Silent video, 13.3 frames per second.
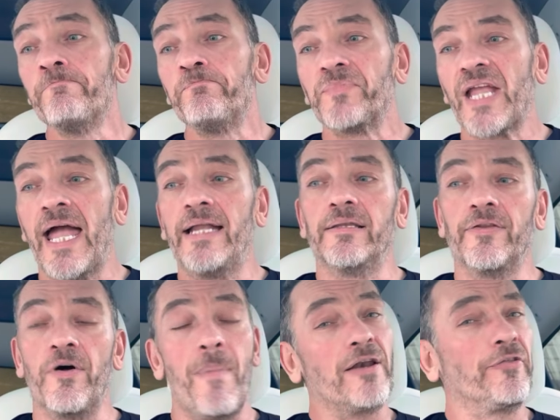And
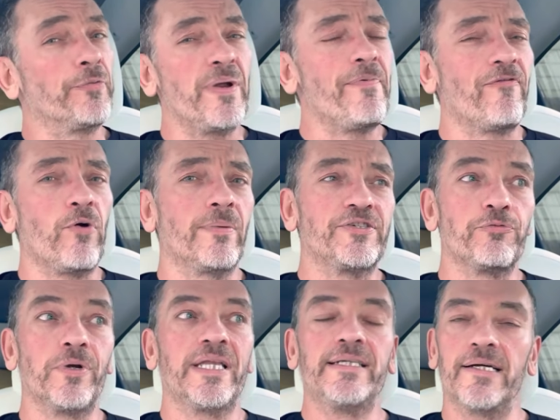the Model 3 Performance
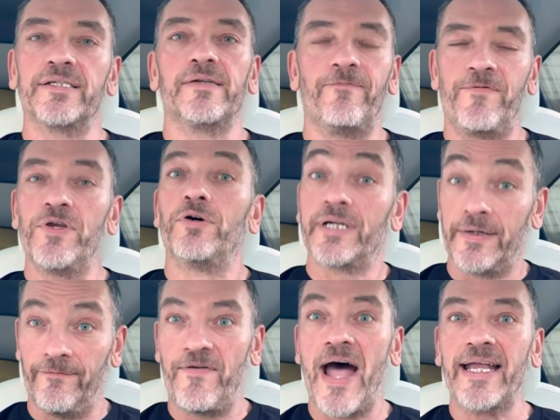really doesn't feel
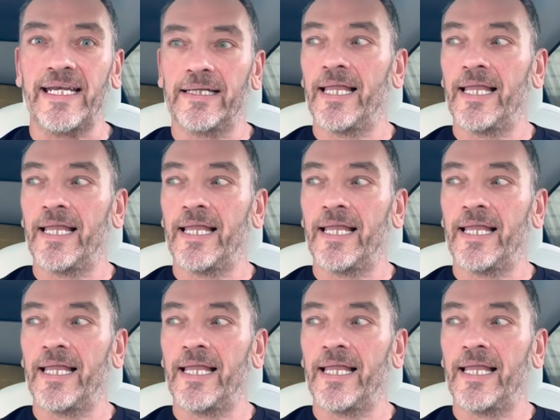confining.